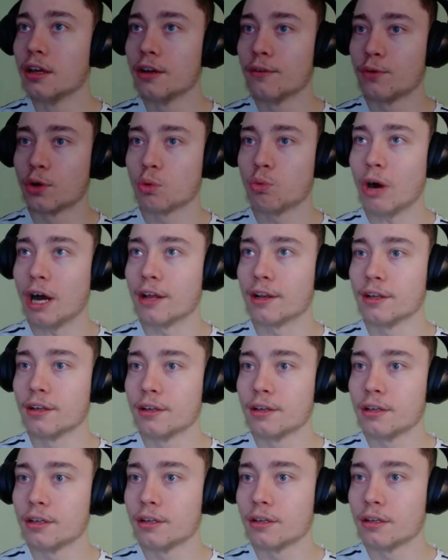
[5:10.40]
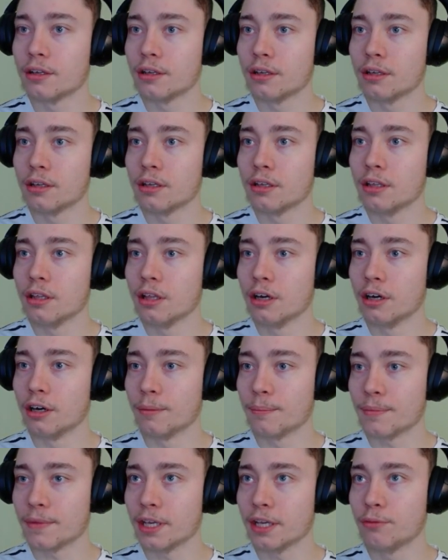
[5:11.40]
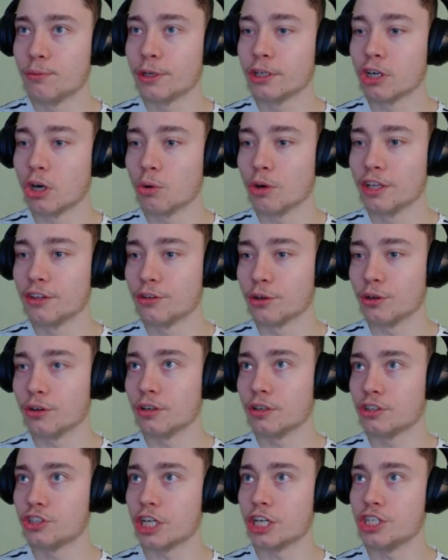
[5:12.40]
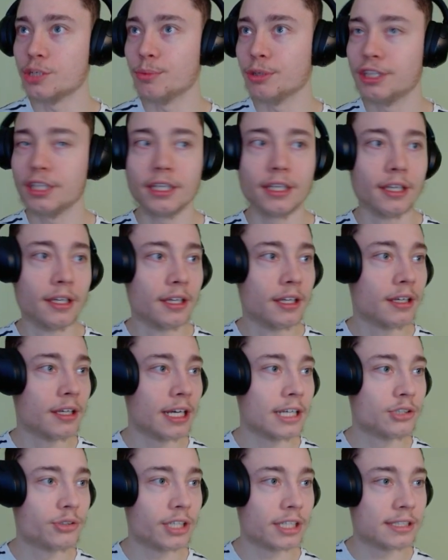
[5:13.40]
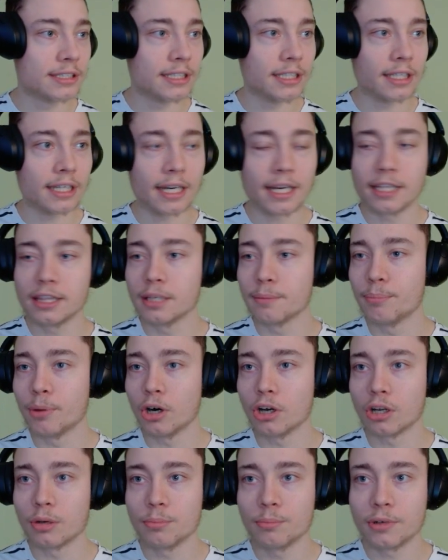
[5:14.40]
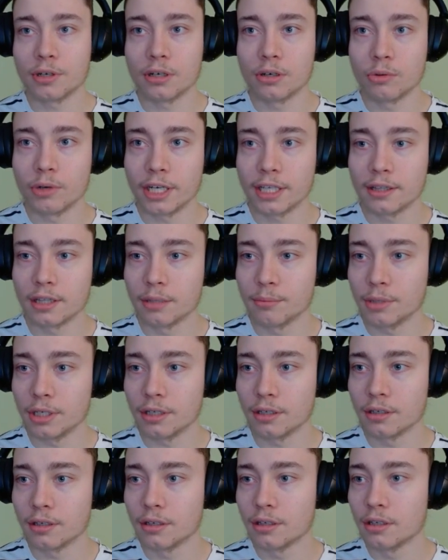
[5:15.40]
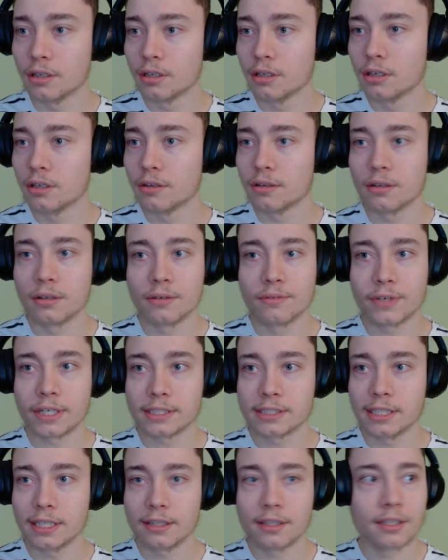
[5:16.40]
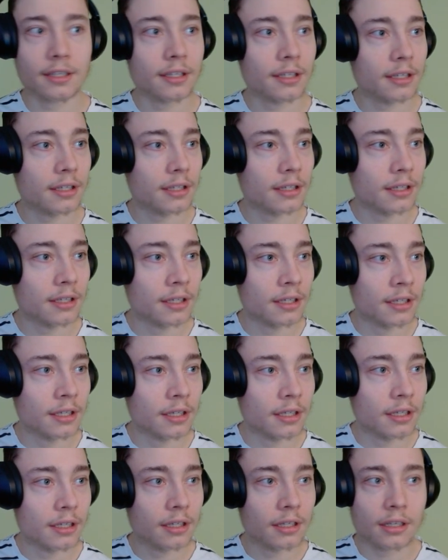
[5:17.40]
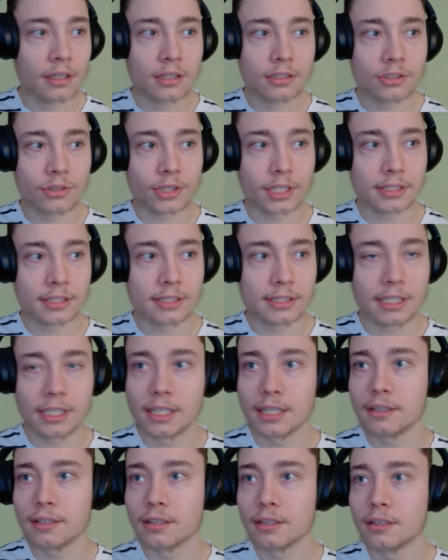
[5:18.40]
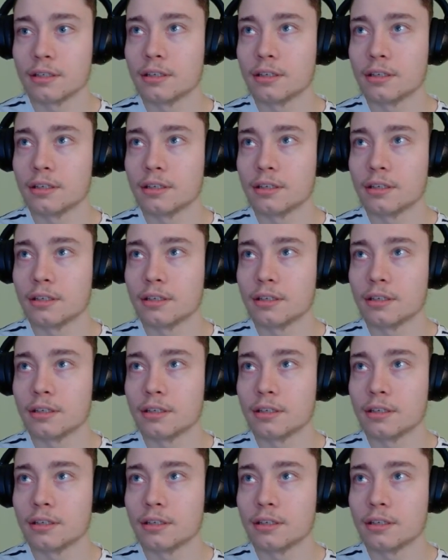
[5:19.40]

for one, um, if we go into ChatGPT, as you can see at the bottom, oh wait, let me fix it so you can see it.